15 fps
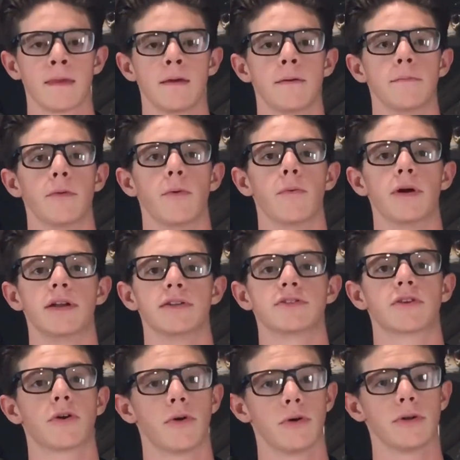But when it's
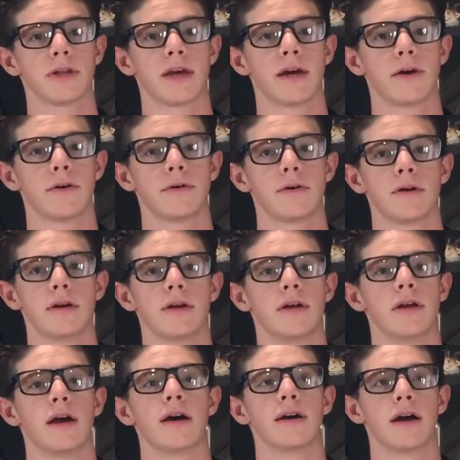cold out,
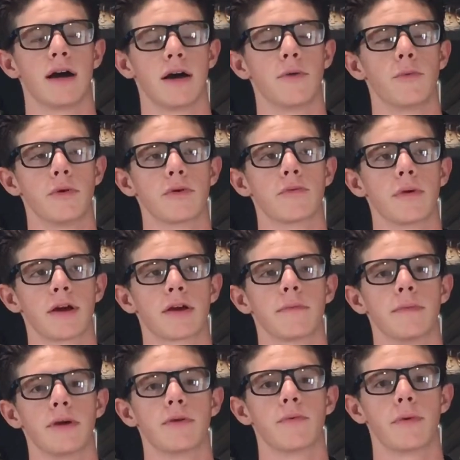I would
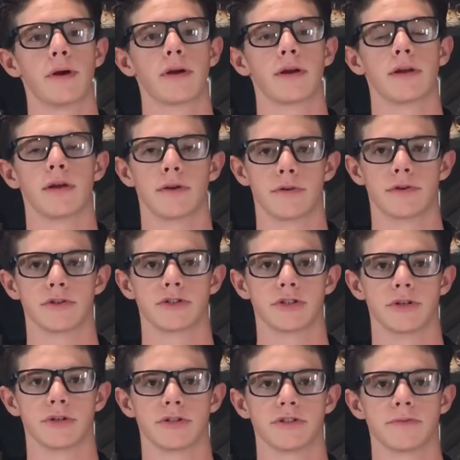recommend wearing an
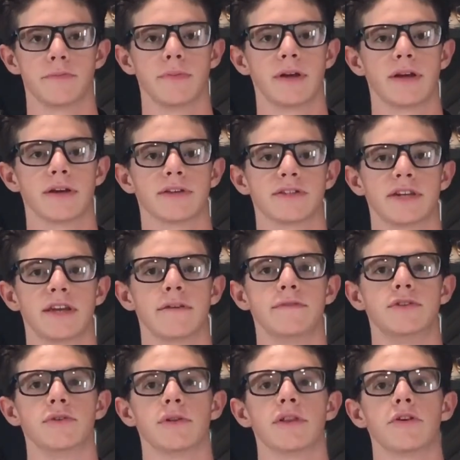undershirt because it
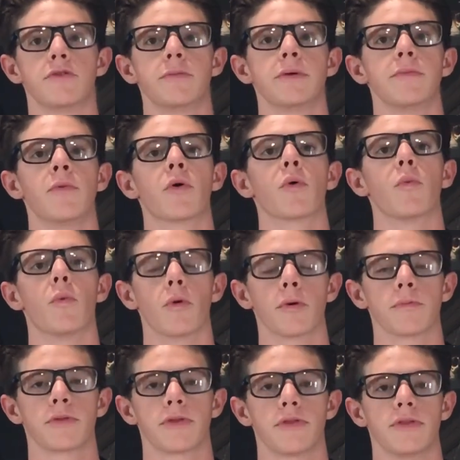gives you a little bit more
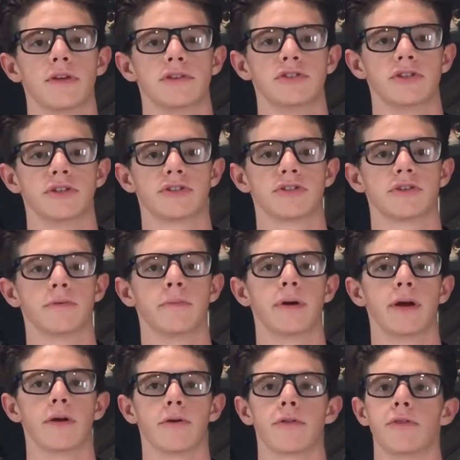warmth than just a
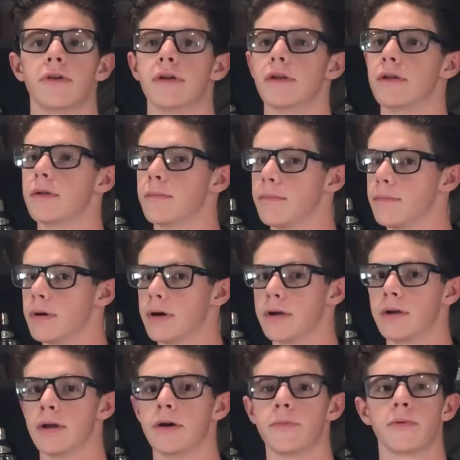very thin
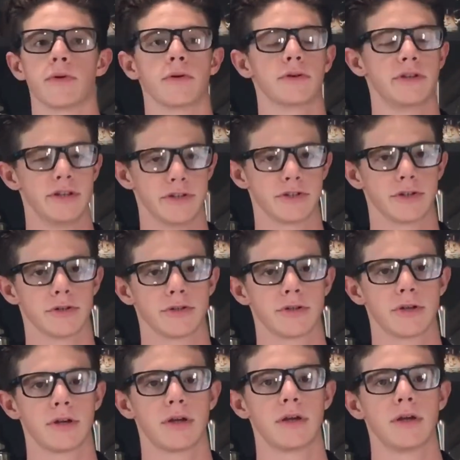button-up or t-shirt.
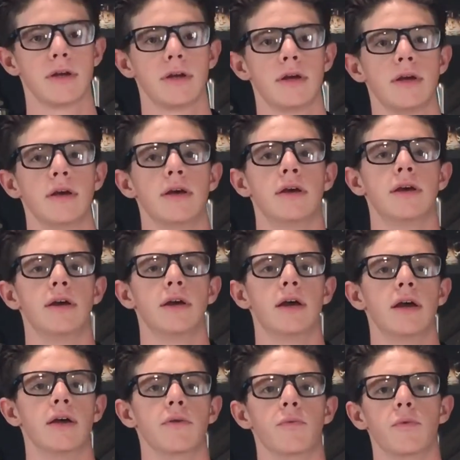
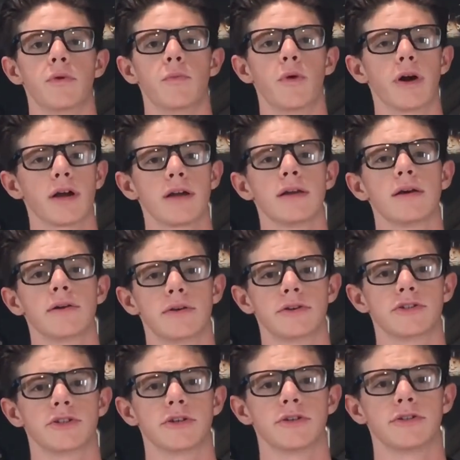And when wearing an
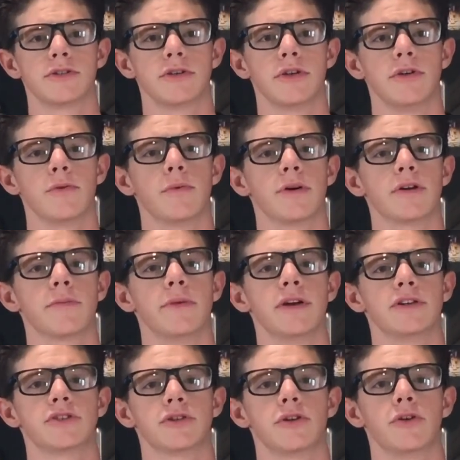undershirt, you want to
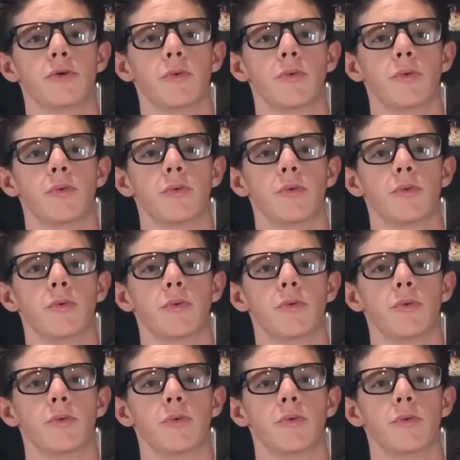make sure you're